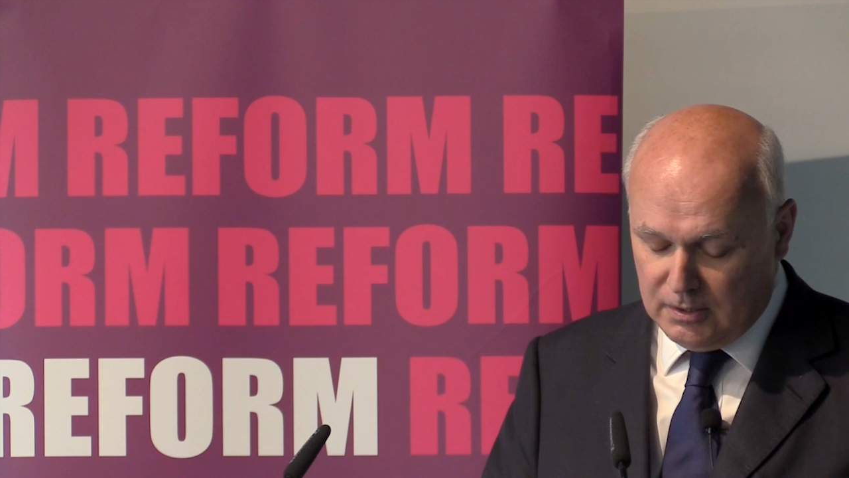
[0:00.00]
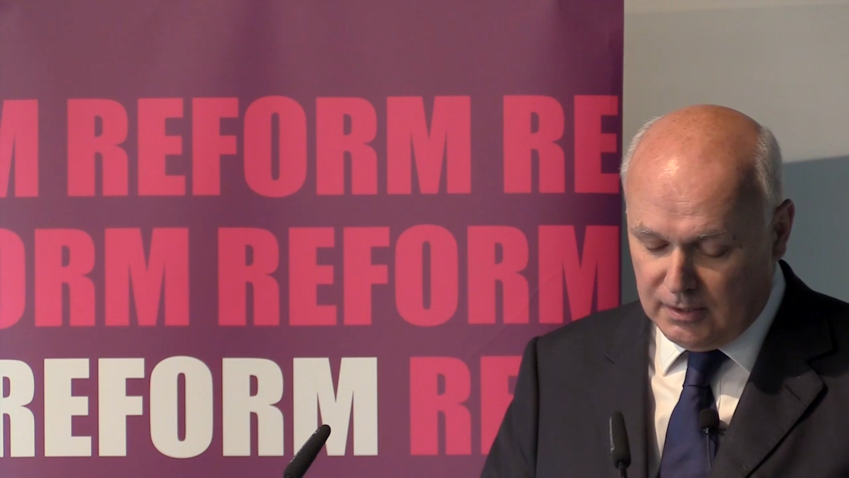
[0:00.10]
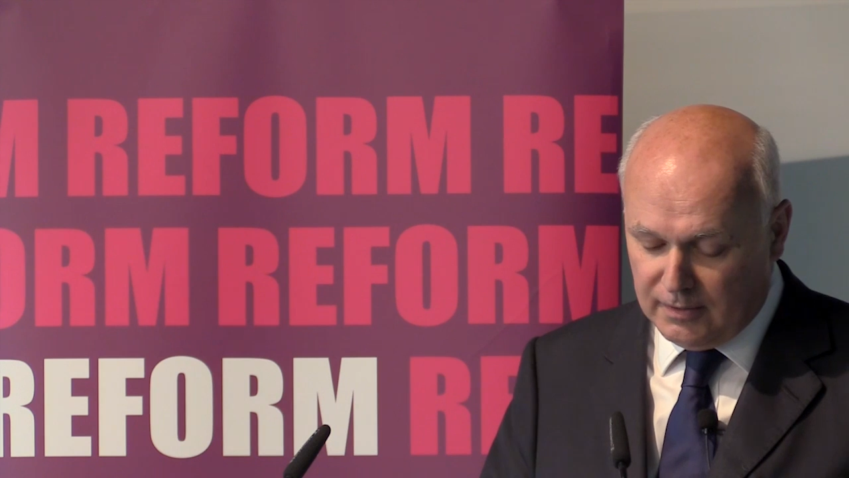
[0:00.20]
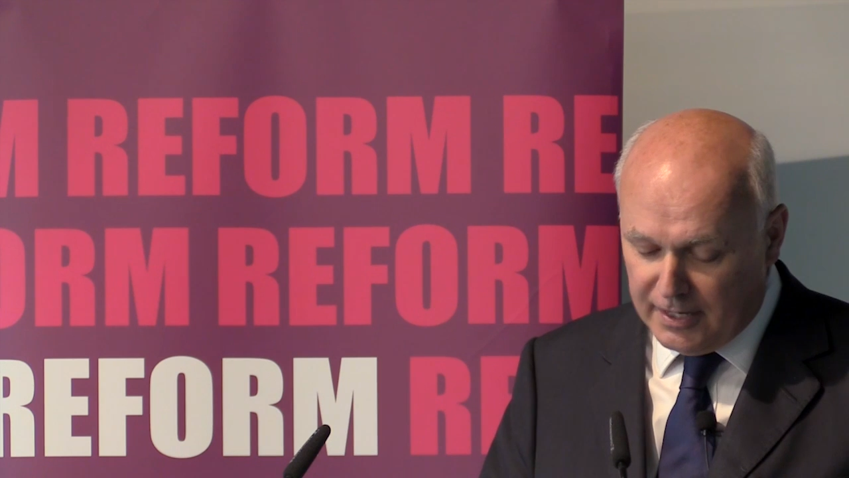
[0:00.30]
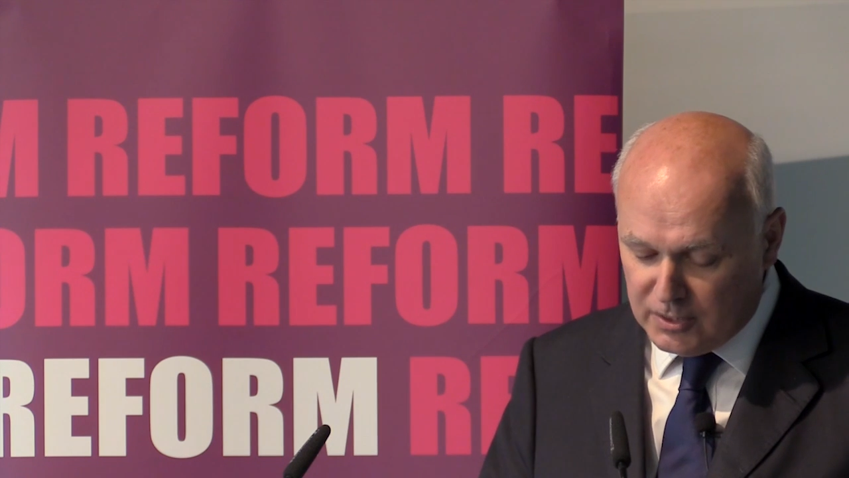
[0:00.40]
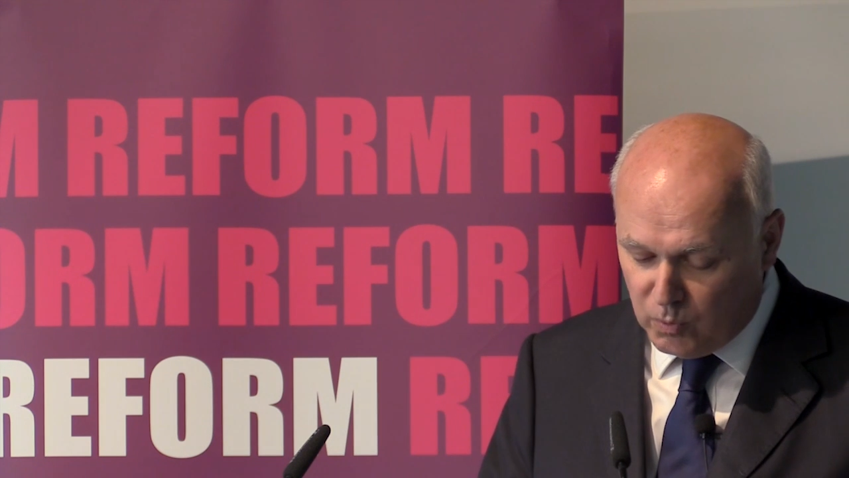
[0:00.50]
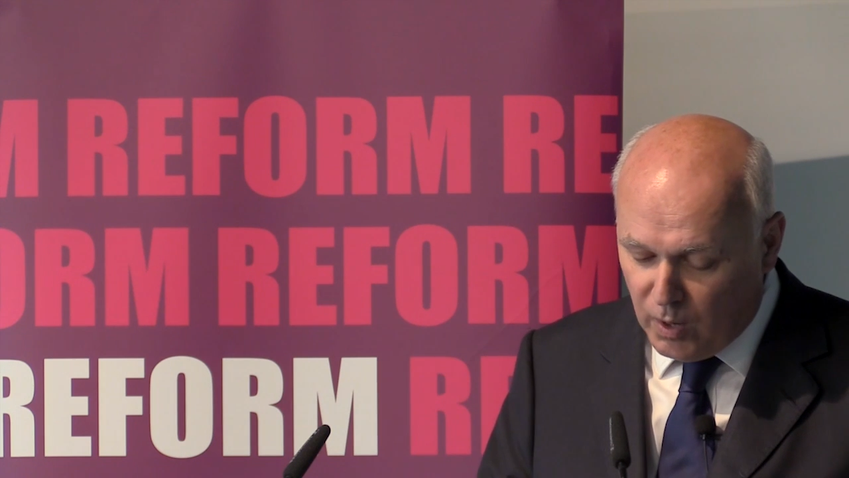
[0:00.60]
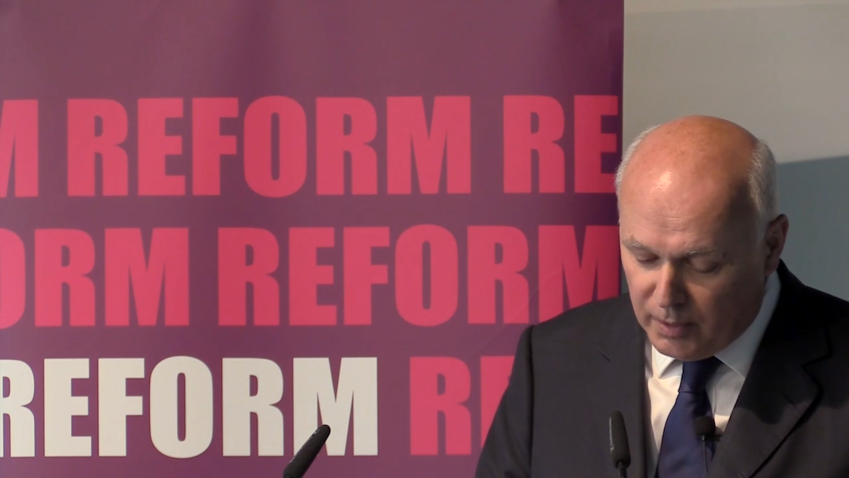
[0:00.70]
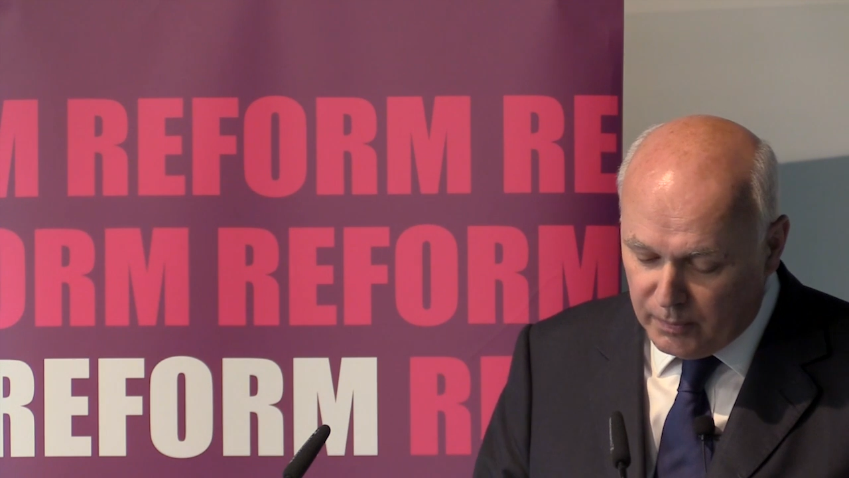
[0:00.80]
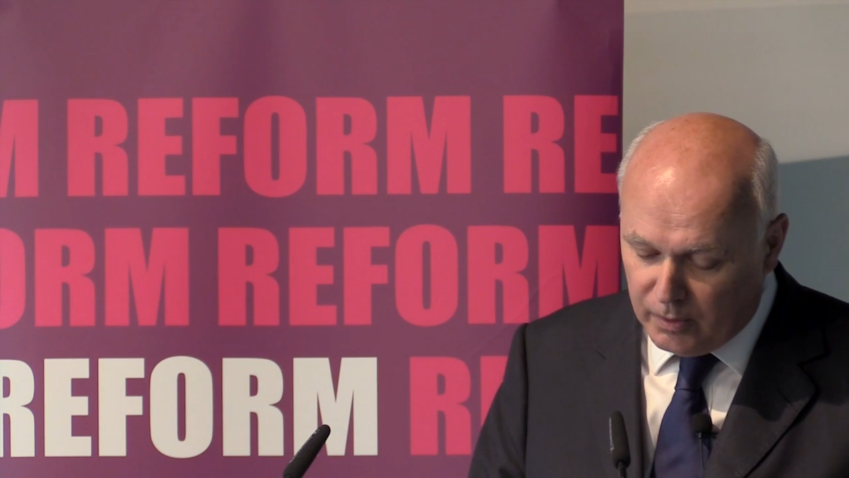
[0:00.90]
And that is
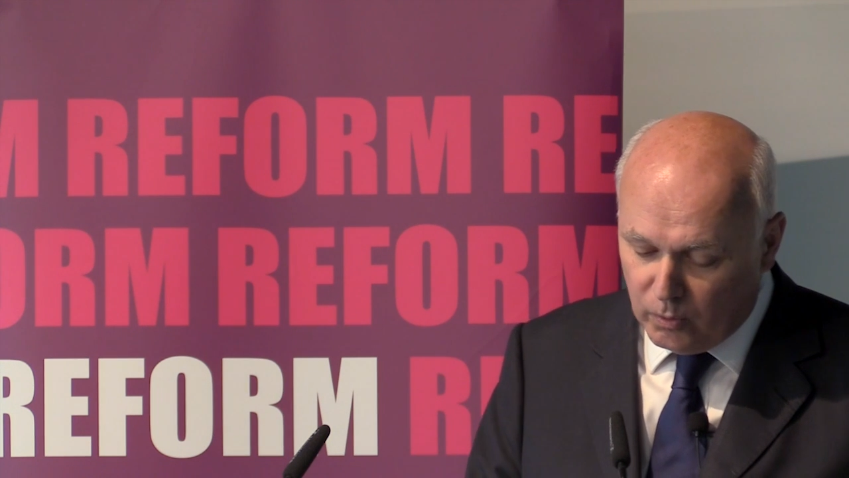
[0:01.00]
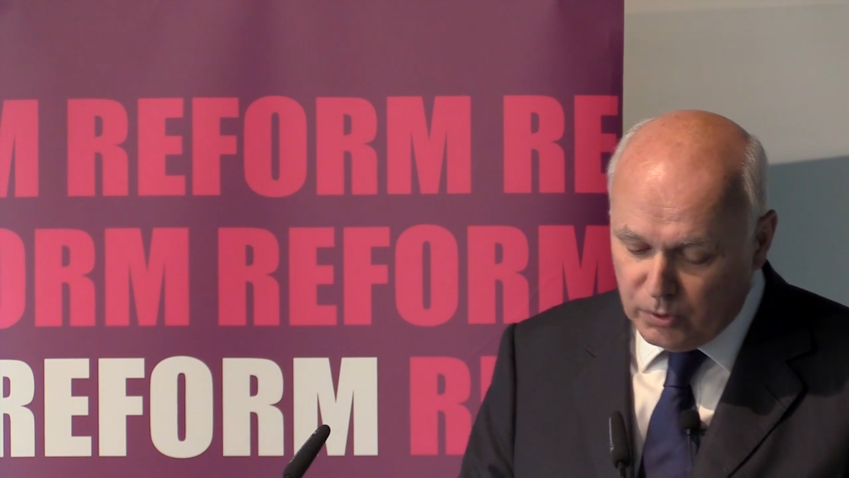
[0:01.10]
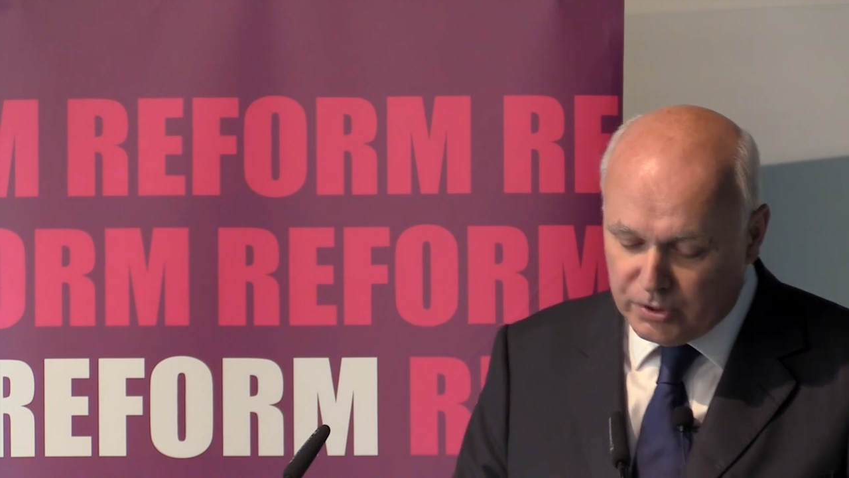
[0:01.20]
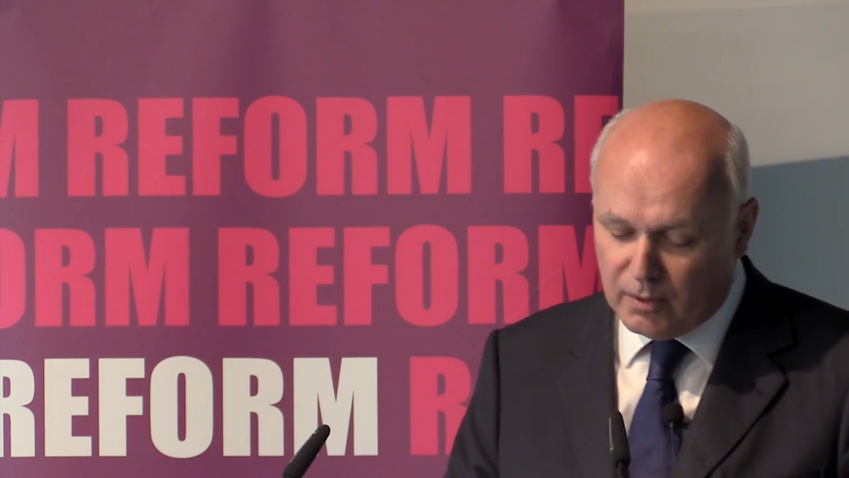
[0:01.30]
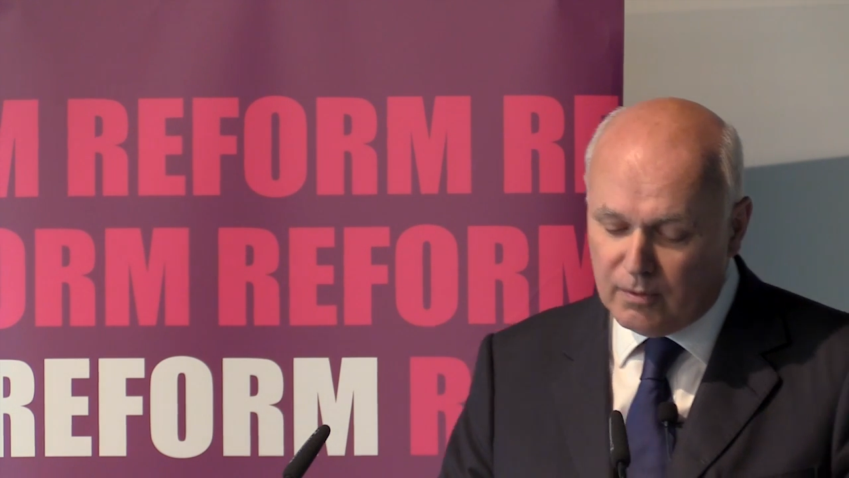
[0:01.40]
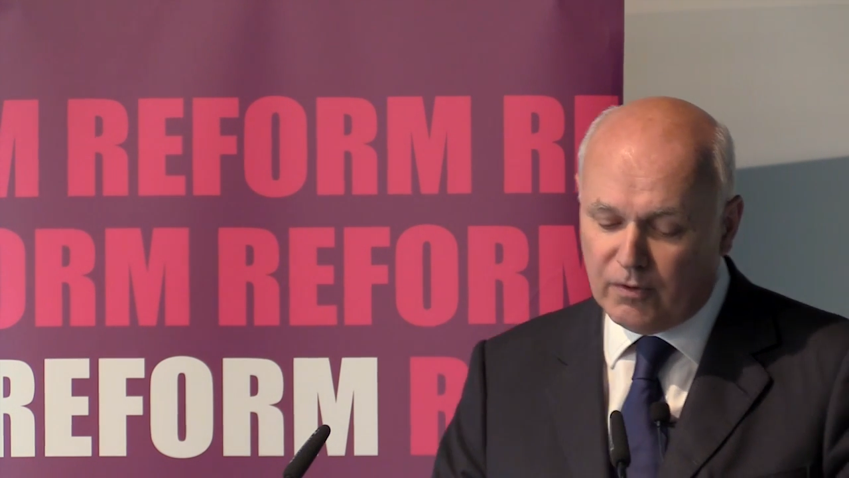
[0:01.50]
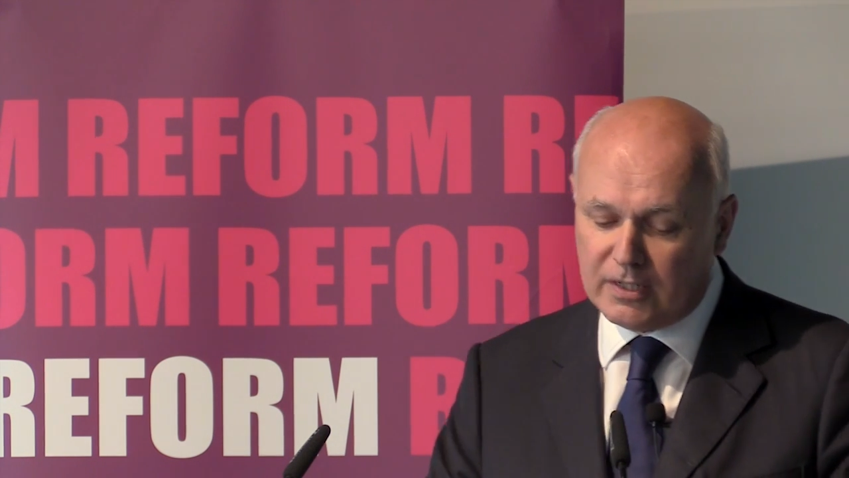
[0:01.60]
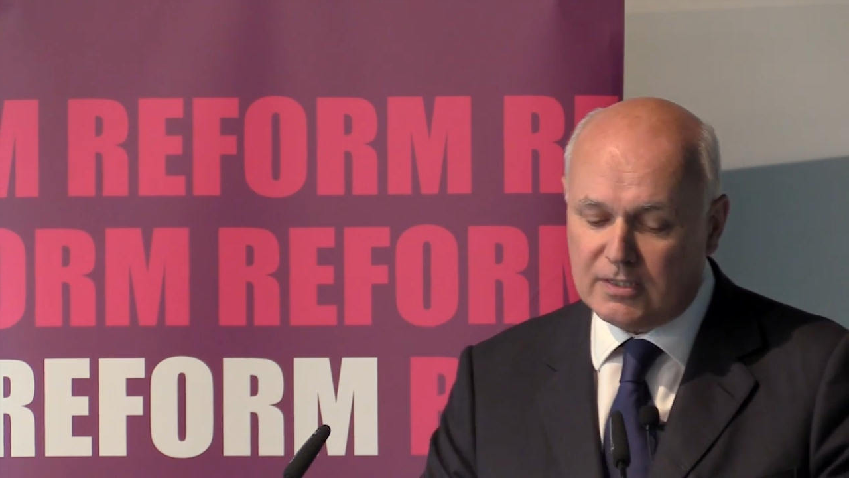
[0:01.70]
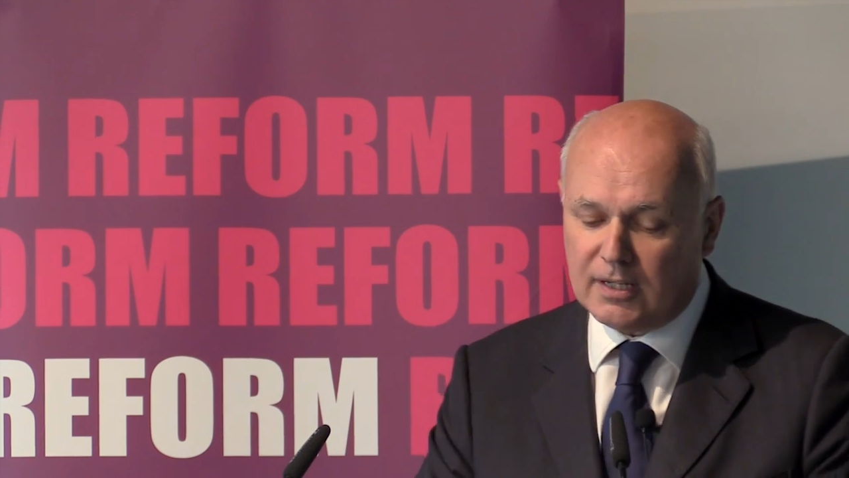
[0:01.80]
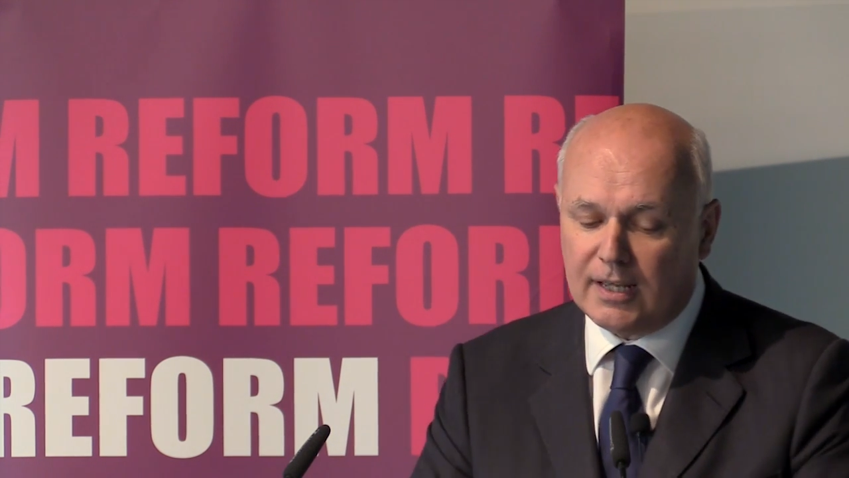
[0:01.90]
why we are also
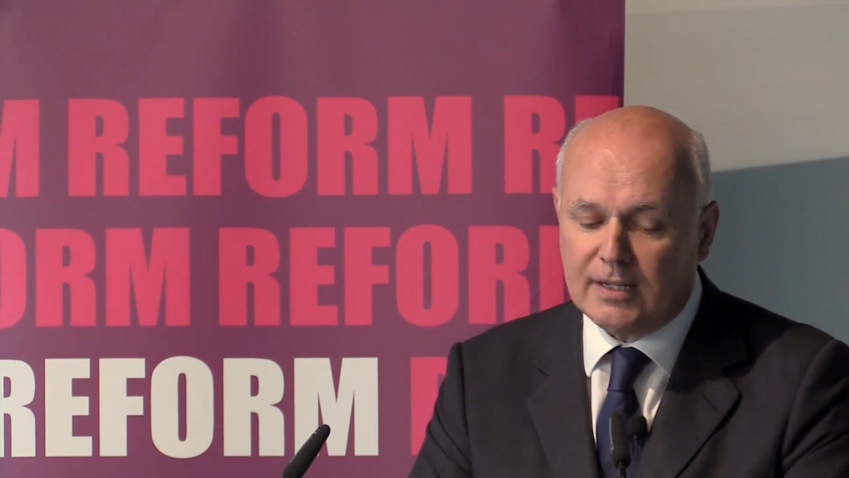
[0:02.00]
investing